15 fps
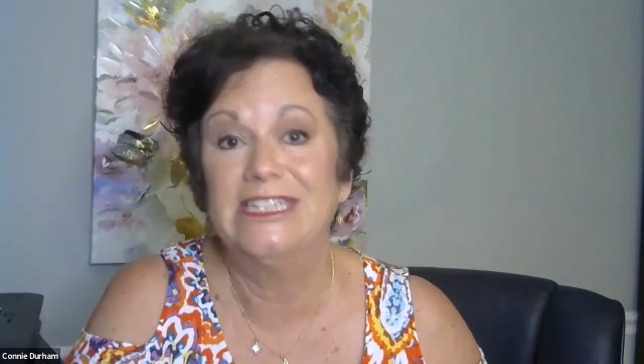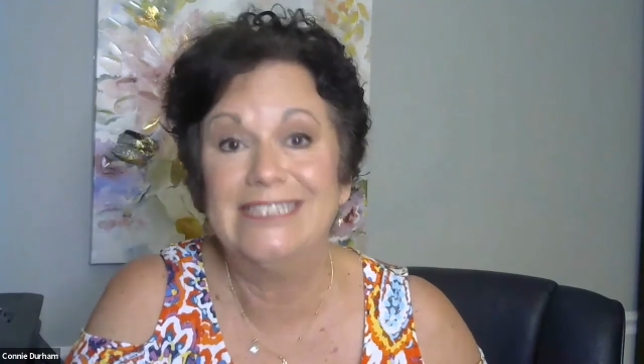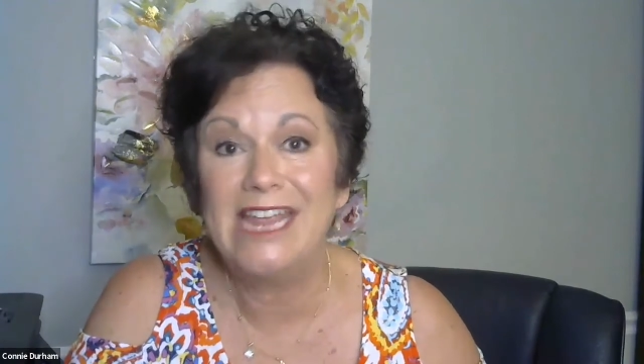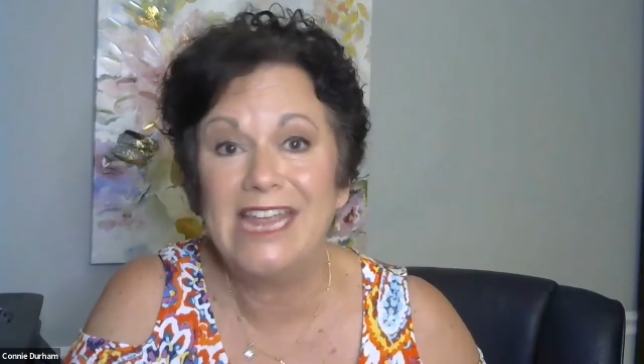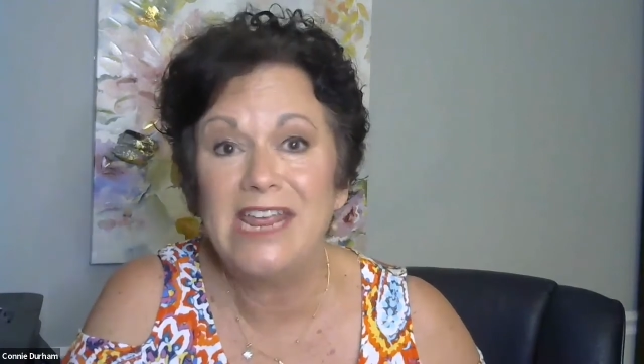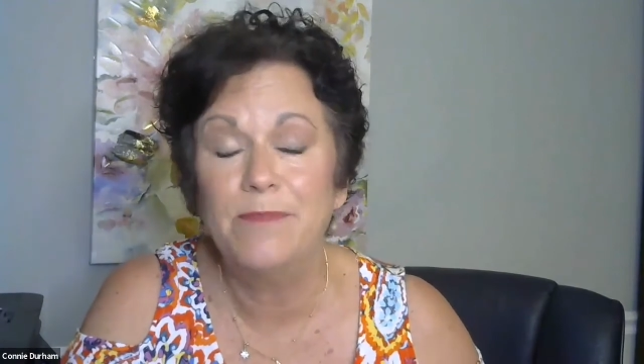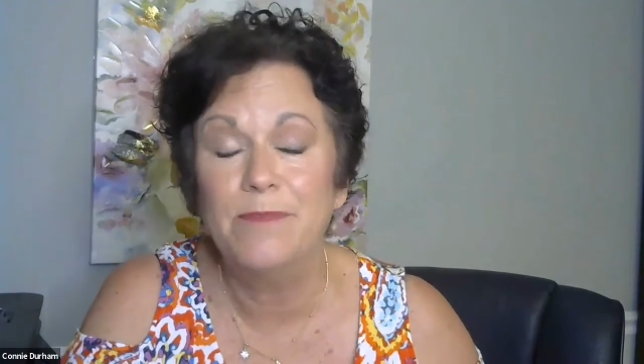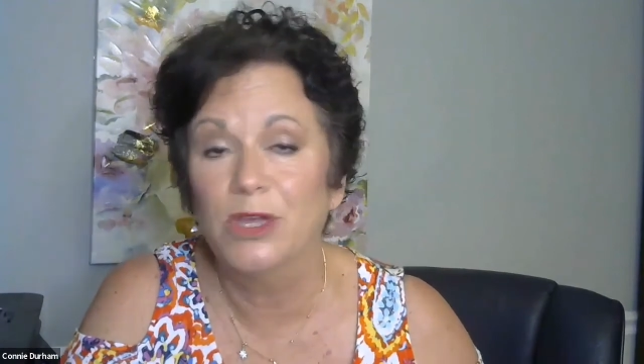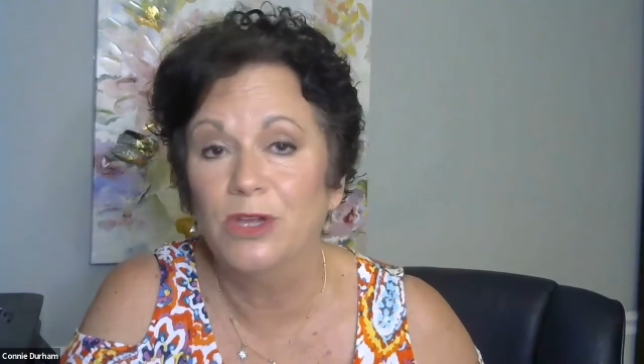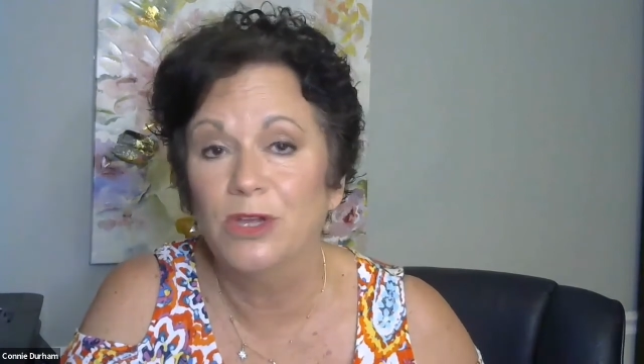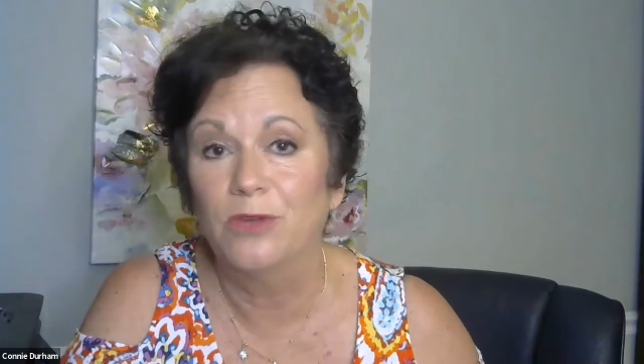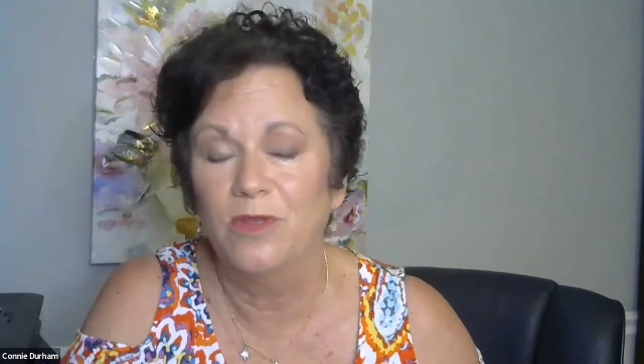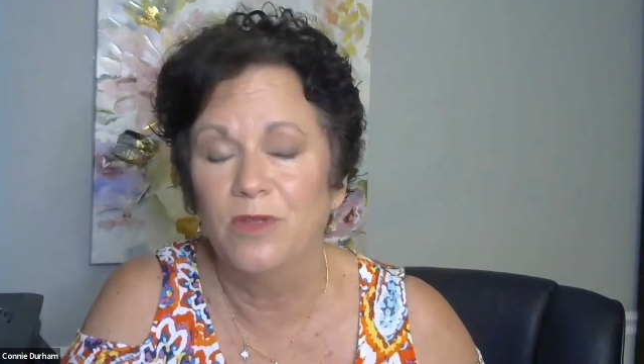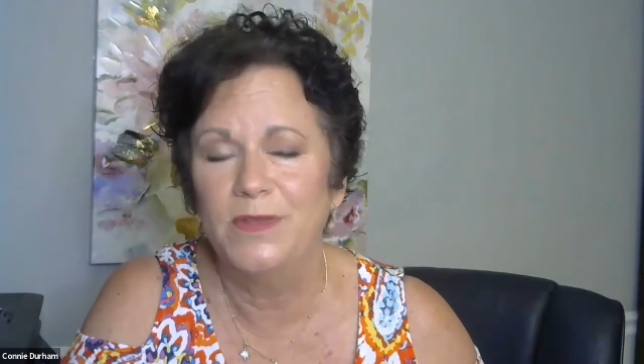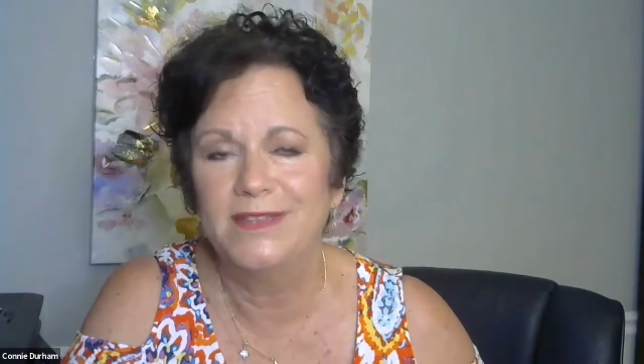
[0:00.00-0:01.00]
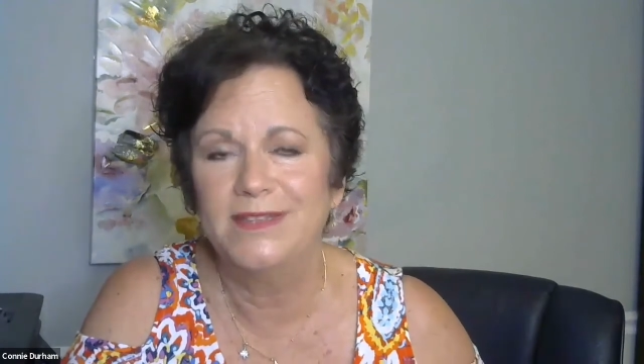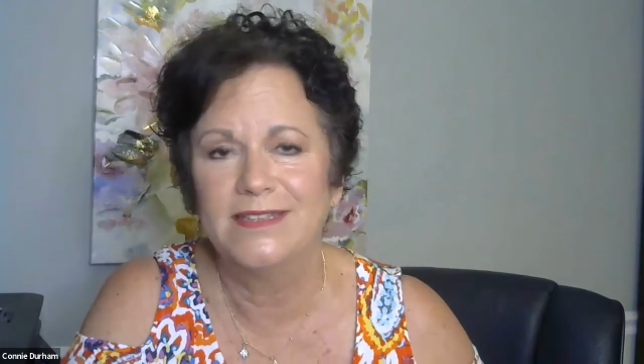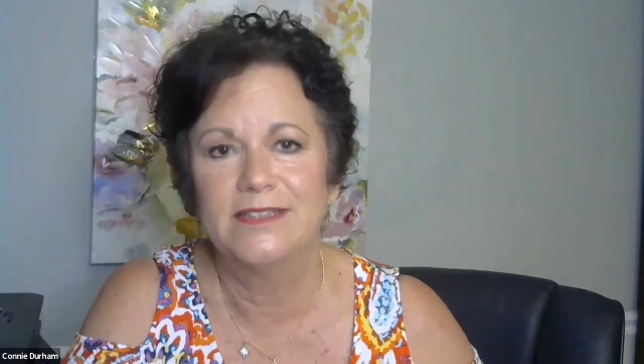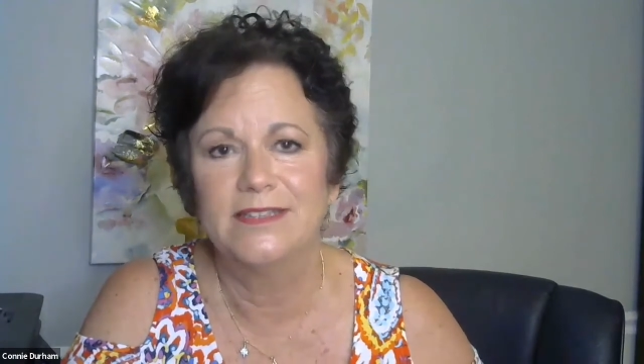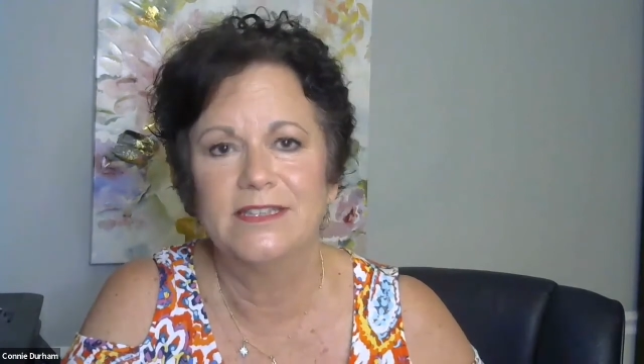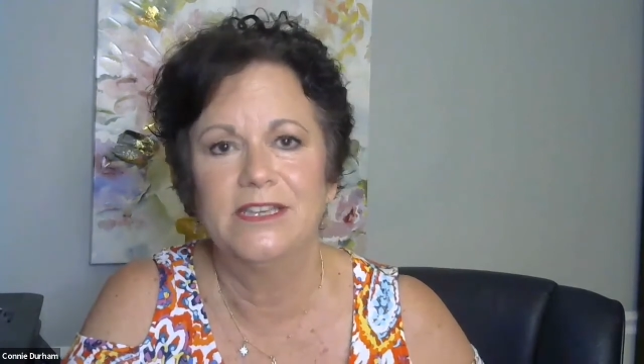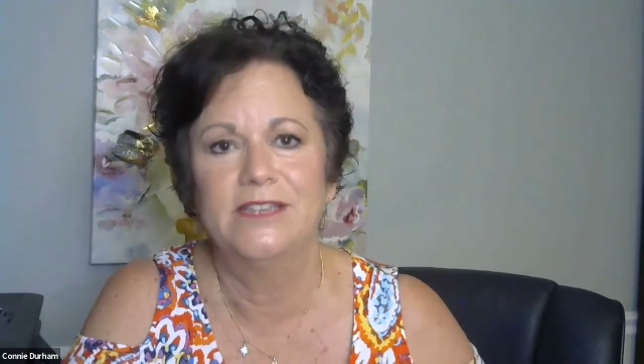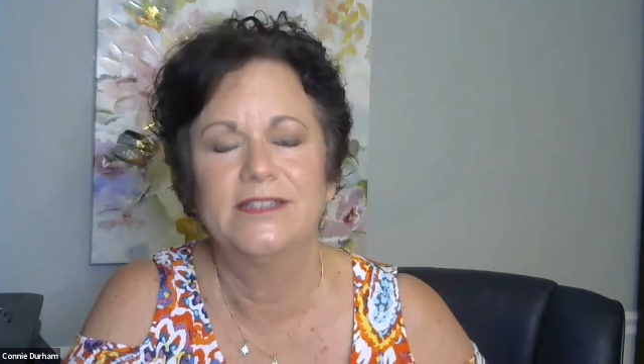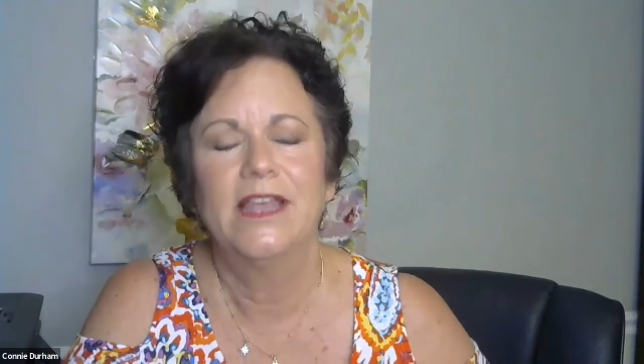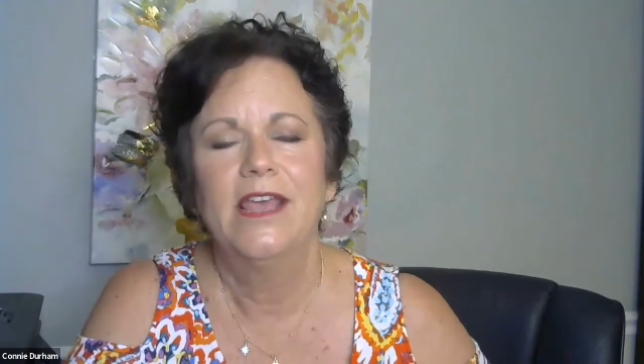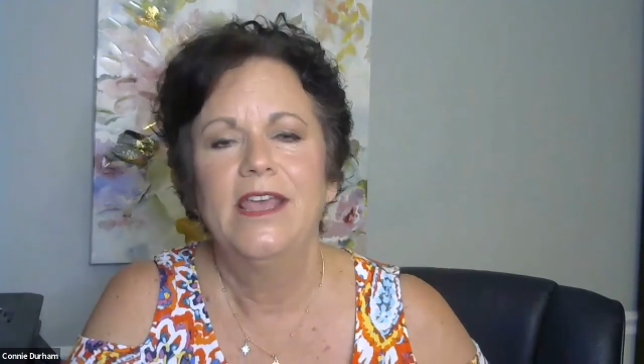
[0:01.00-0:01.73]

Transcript: team build with businesses. Mm-hmm.